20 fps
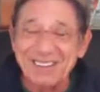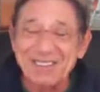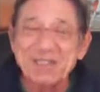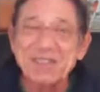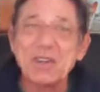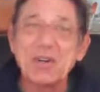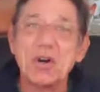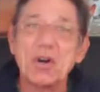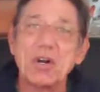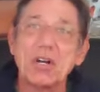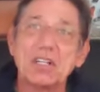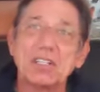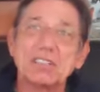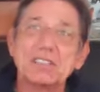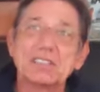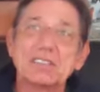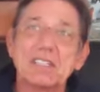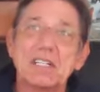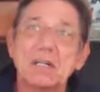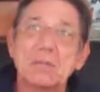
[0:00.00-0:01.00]
of
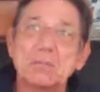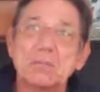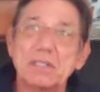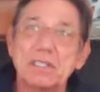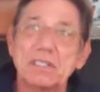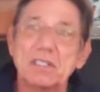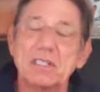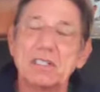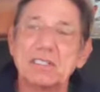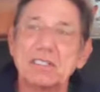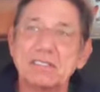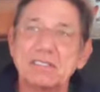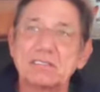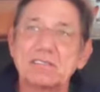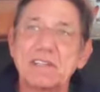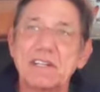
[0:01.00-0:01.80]
course. Bill is